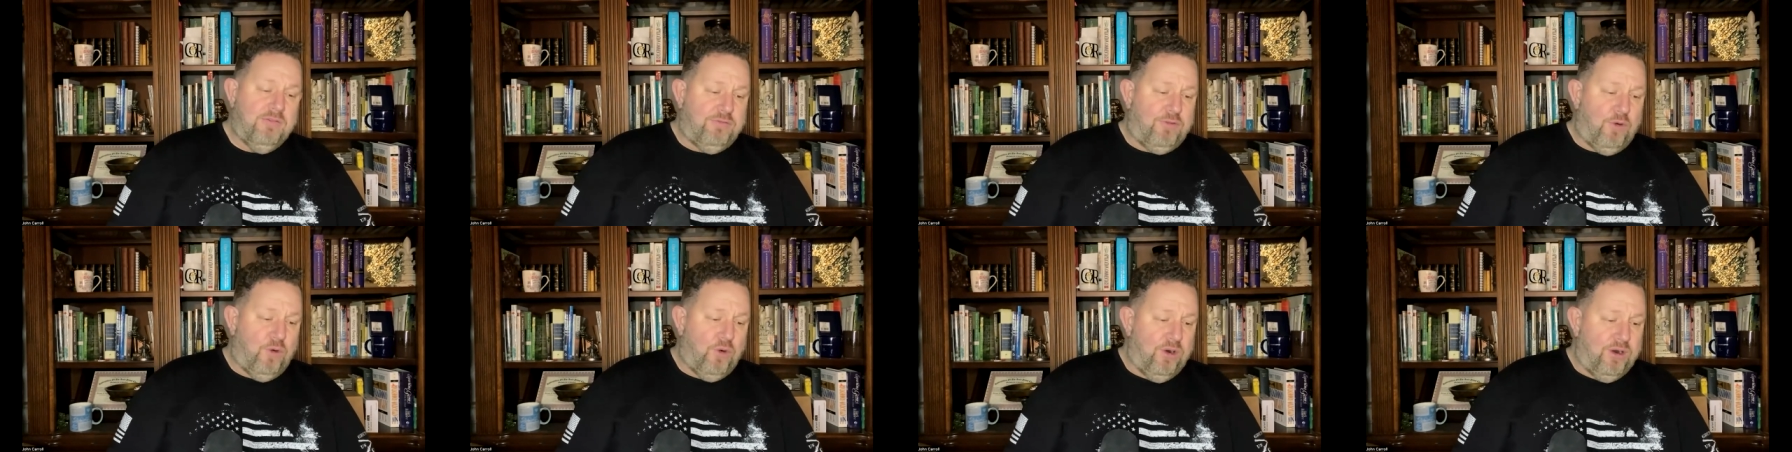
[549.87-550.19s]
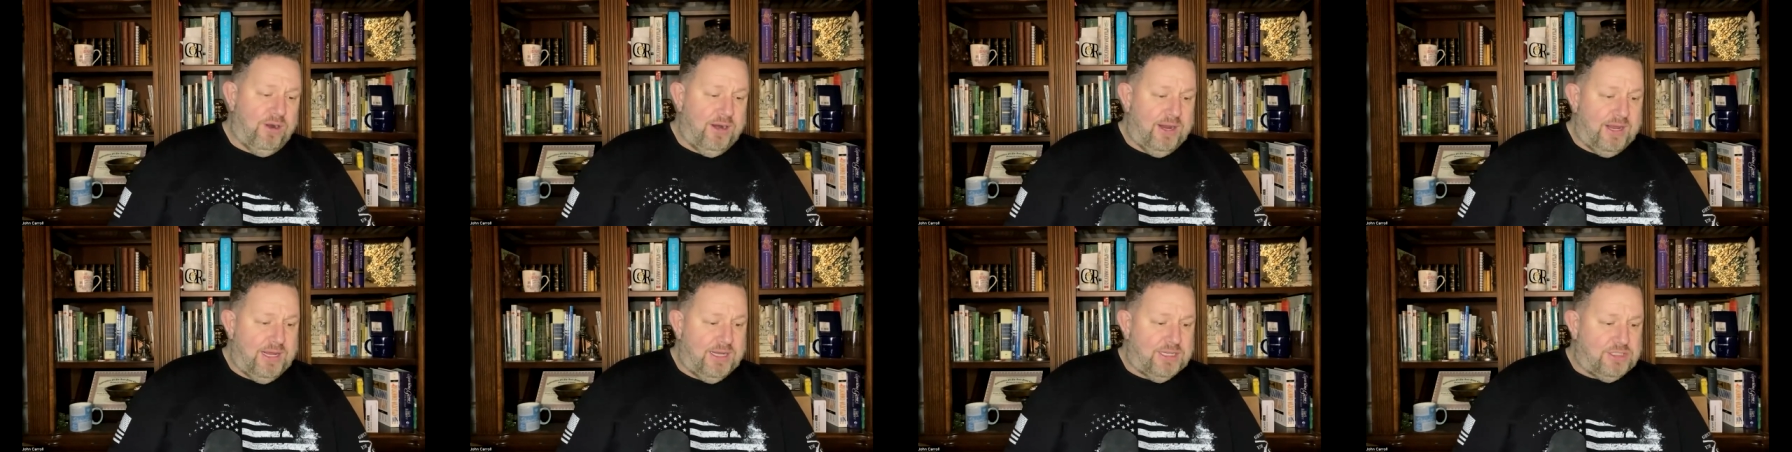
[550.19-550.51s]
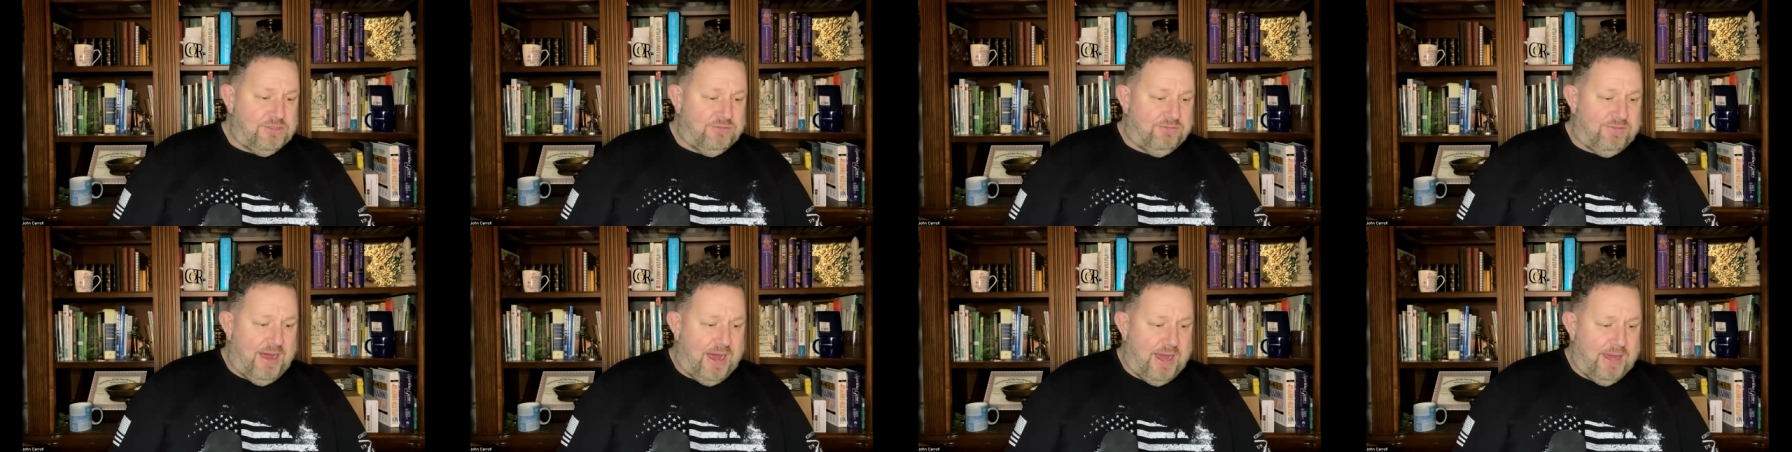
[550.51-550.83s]
for
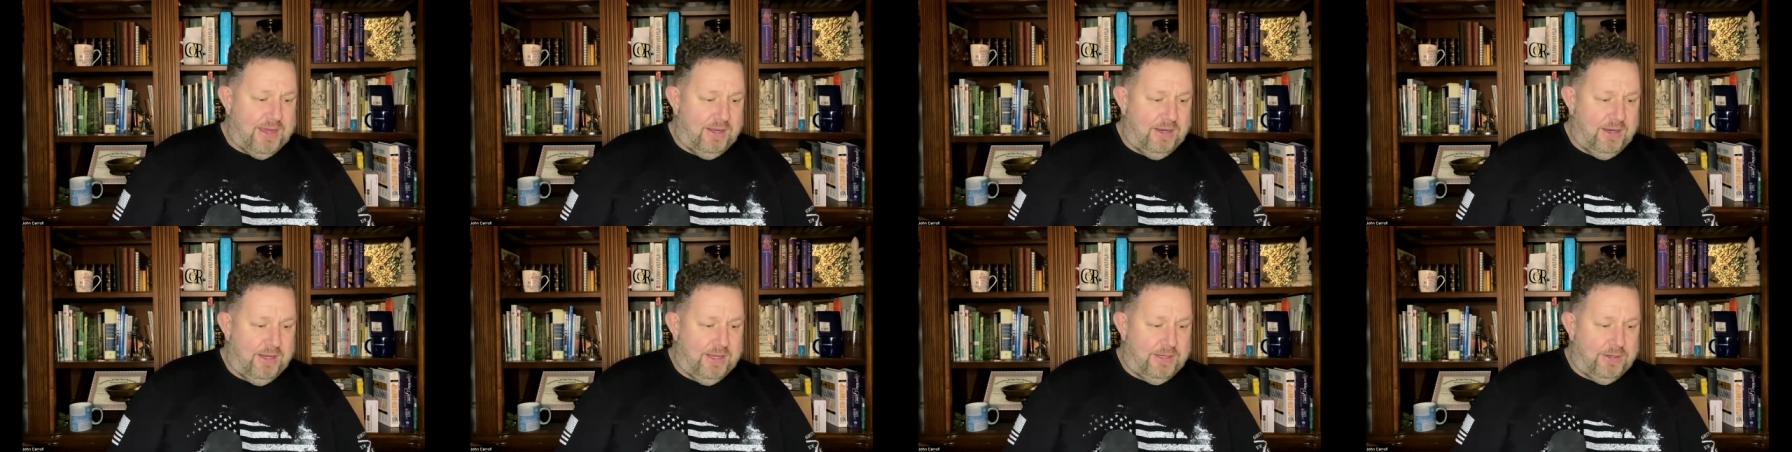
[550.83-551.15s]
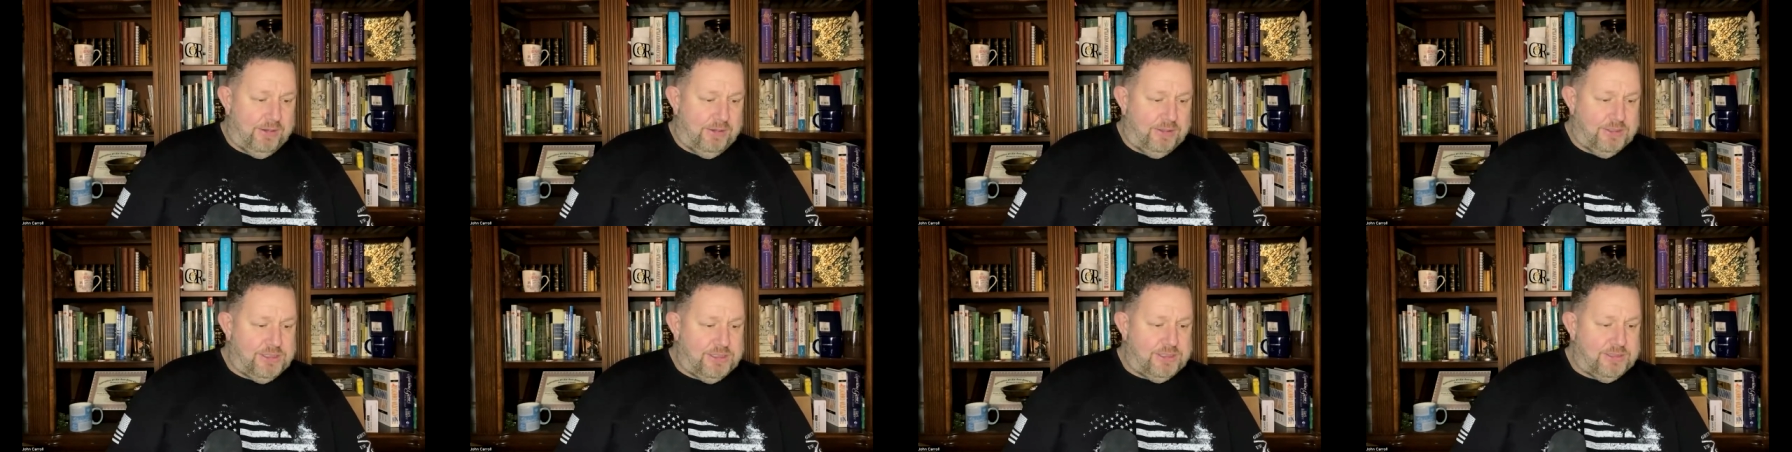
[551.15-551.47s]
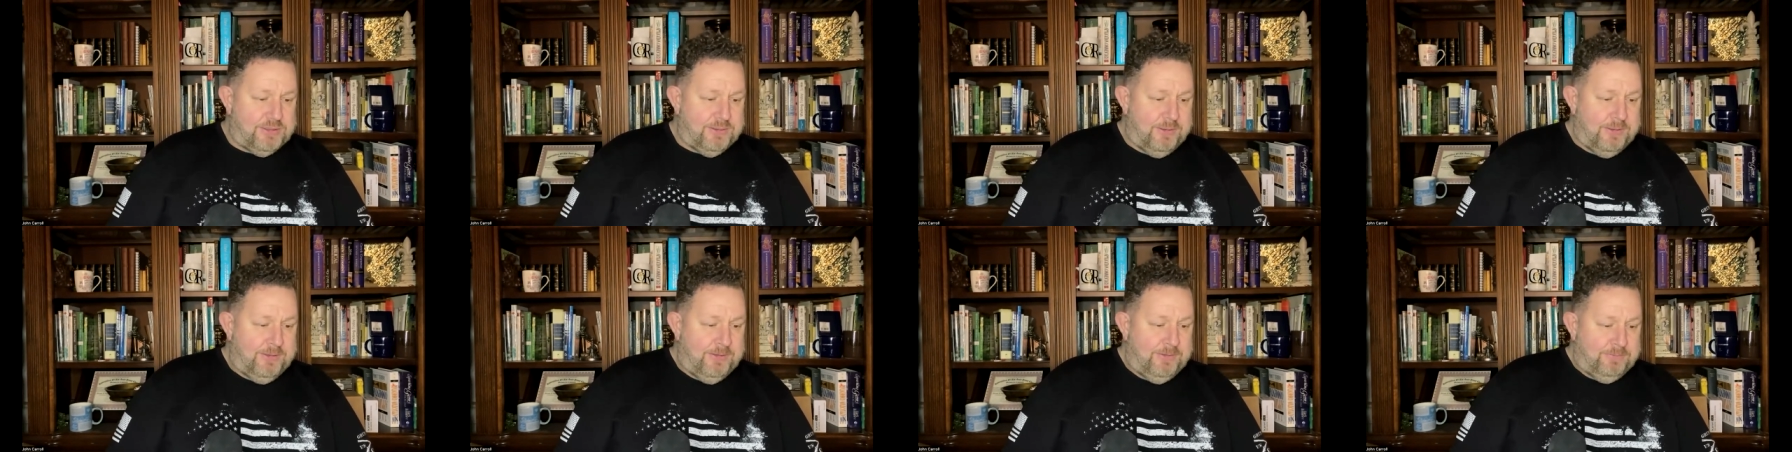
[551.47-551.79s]
its
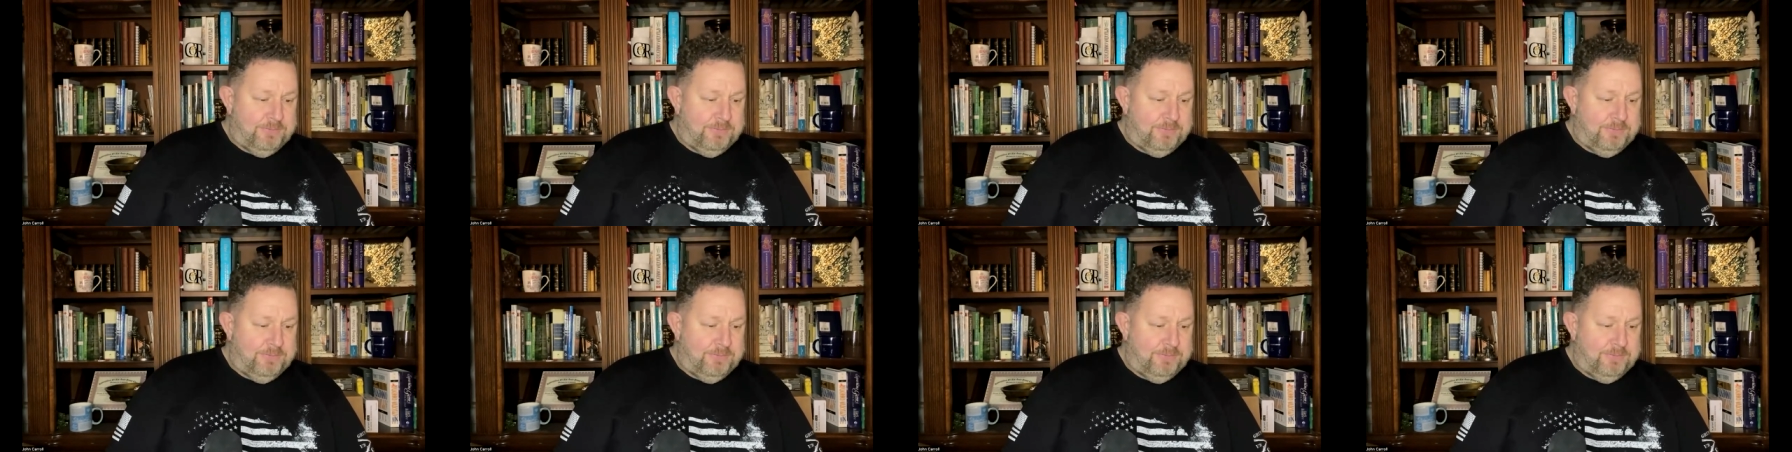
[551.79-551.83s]
violators.